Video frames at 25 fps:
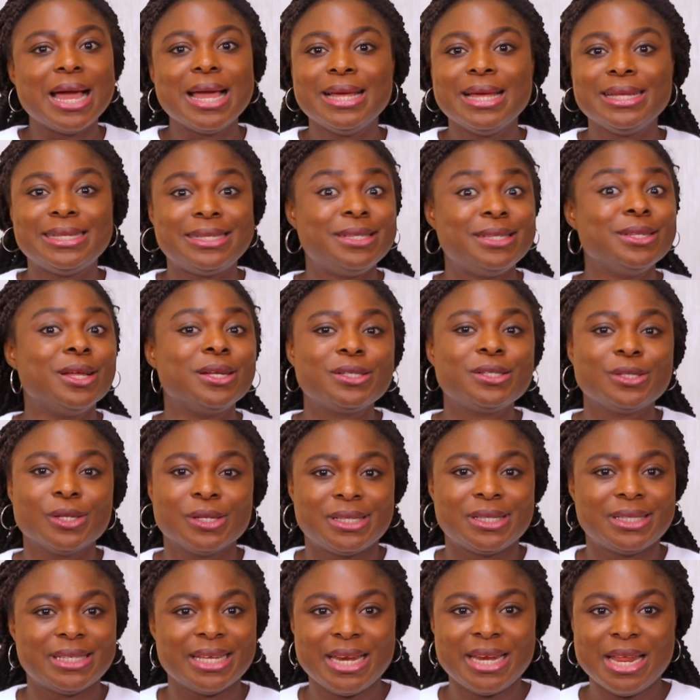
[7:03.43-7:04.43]
It's not
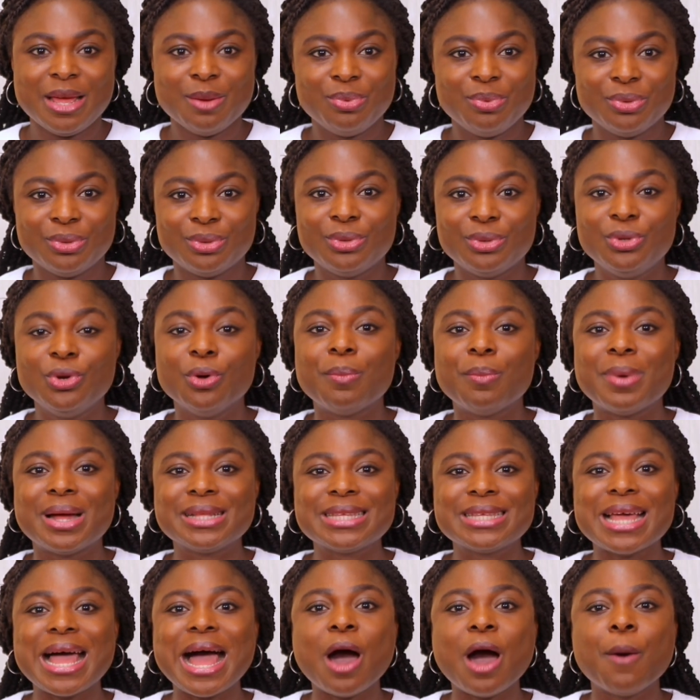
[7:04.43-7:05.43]
sustainable. No
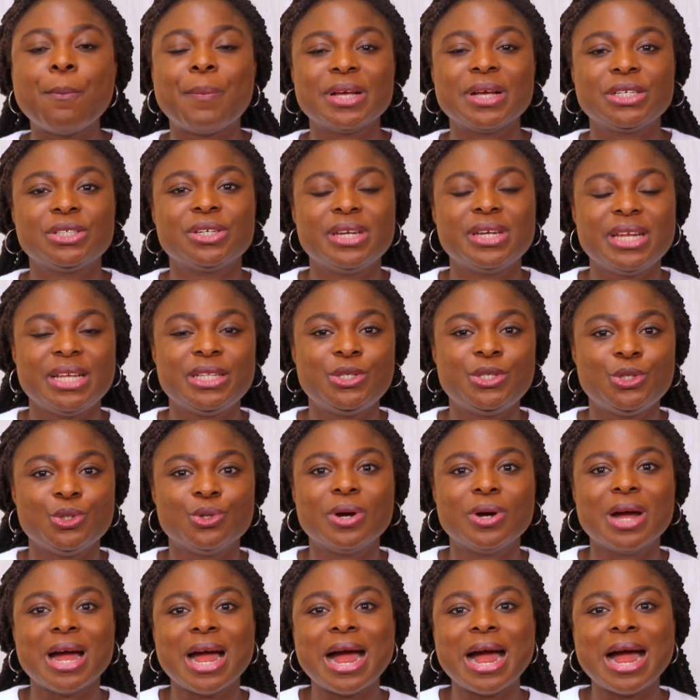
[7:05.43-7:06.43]
matter how passionate
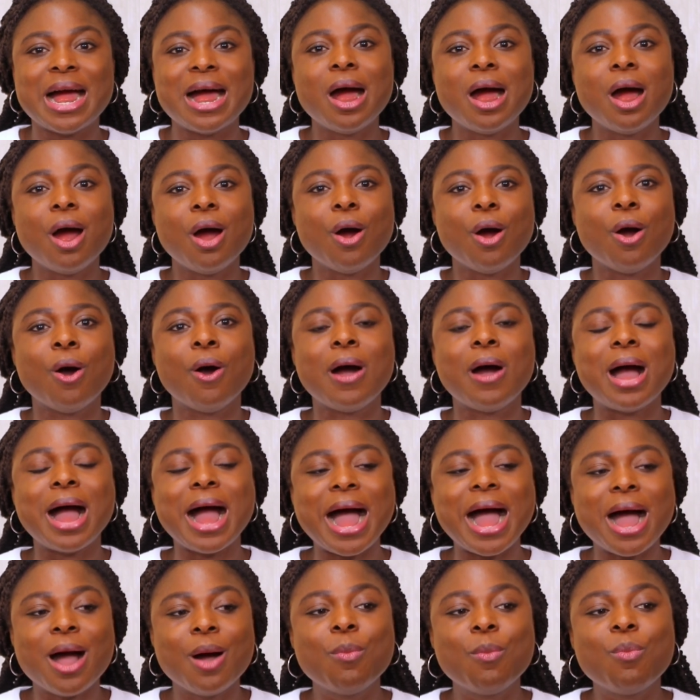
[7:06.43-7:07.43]
you are or
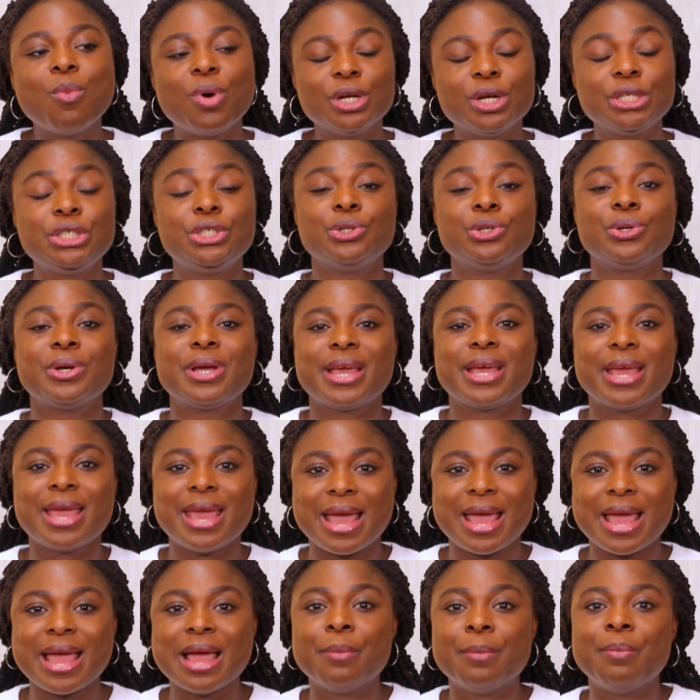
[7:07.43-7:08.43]
how much you
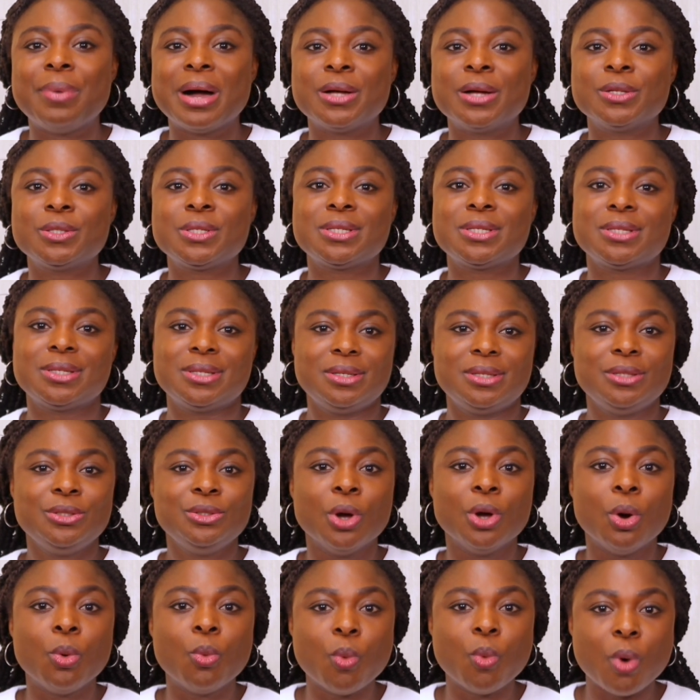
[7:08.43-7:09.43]
care about
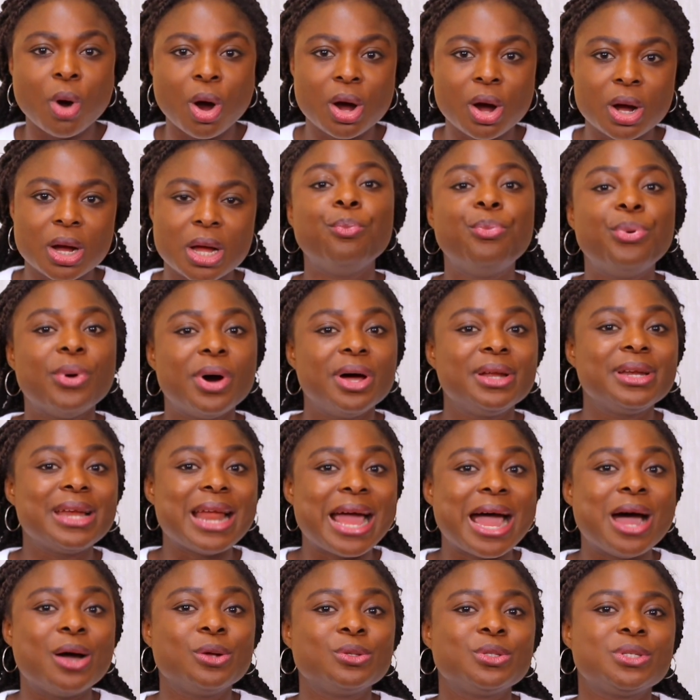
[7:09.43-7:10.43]
your work,
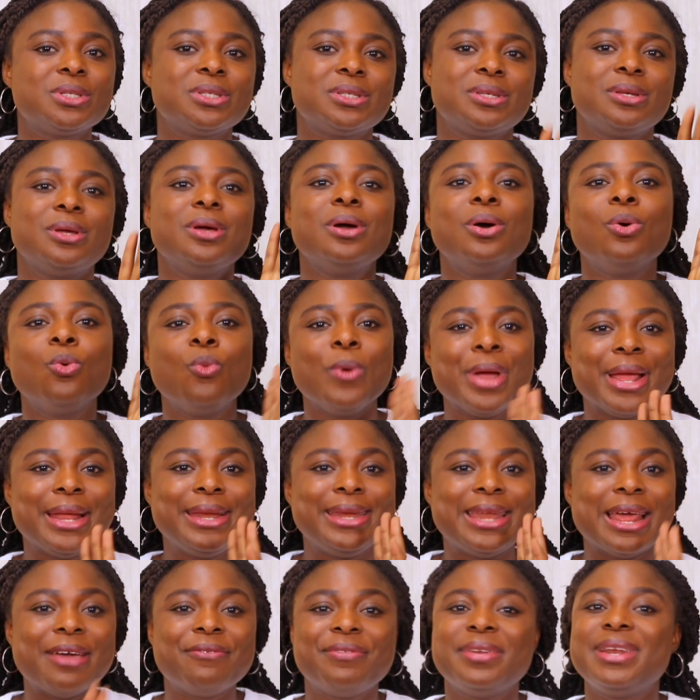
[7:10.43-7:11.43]
burnout will
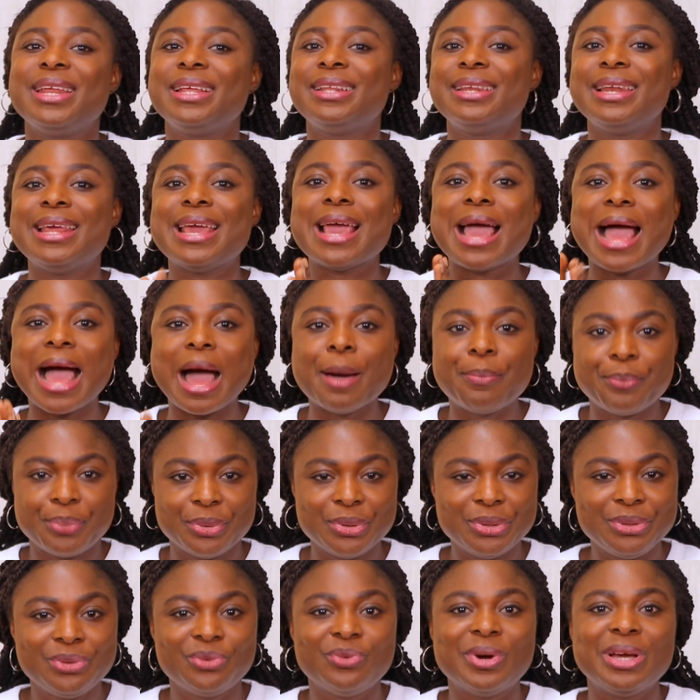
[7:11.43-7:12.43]
definitely
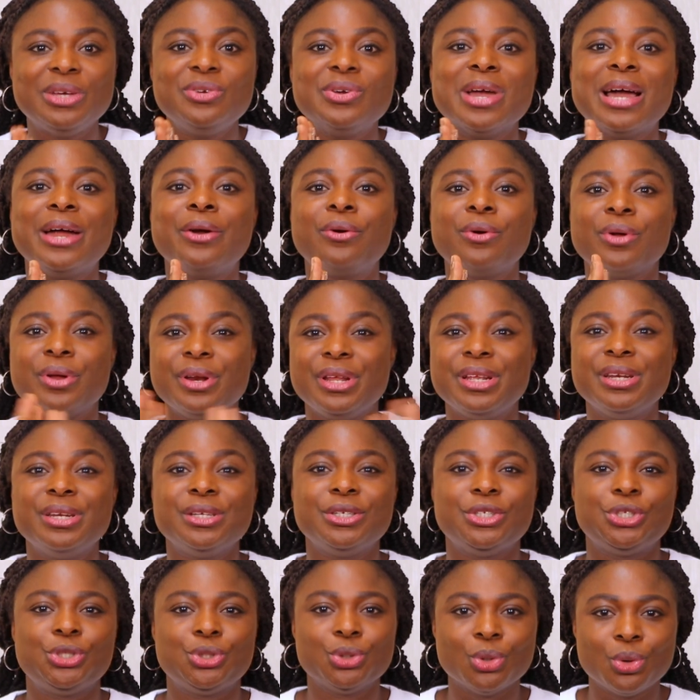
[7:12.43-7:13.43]
happen when you are running
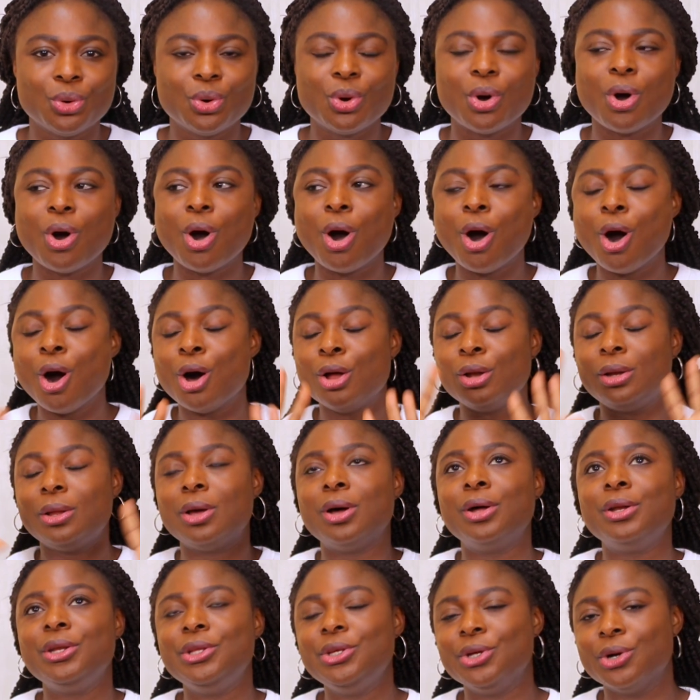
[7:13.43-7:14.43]
the show all
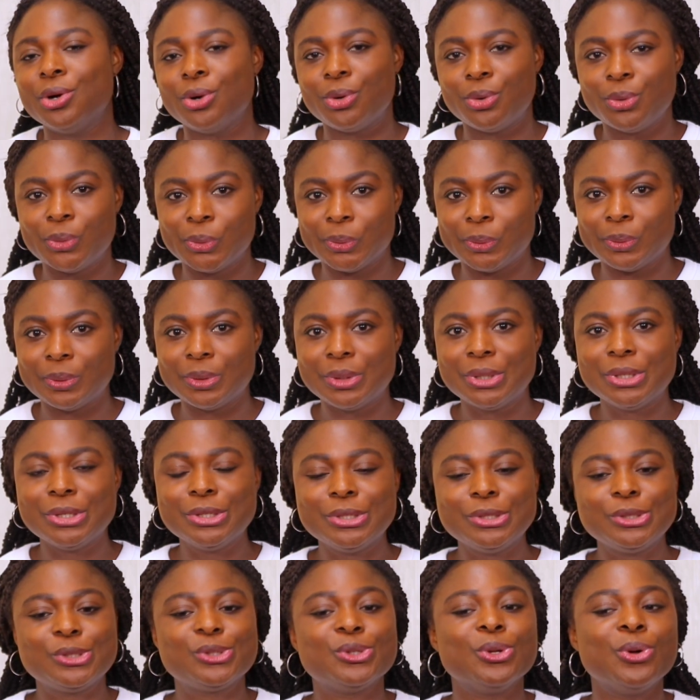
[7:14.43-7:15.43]
on your own.
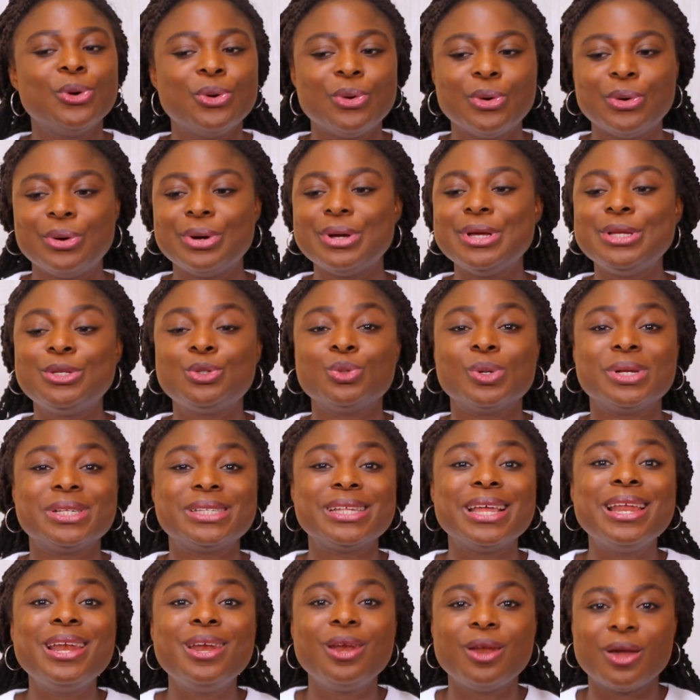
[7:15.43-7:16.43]
So it
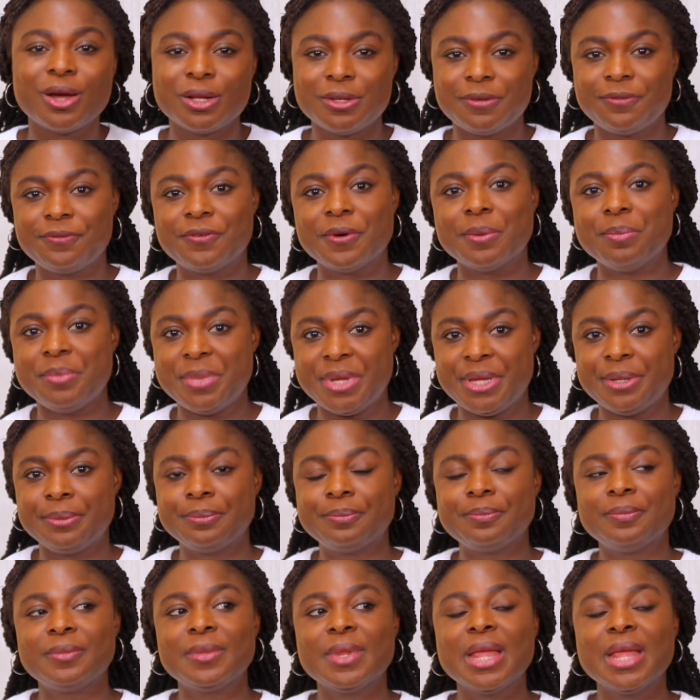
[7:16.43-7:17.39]
was a lot for me.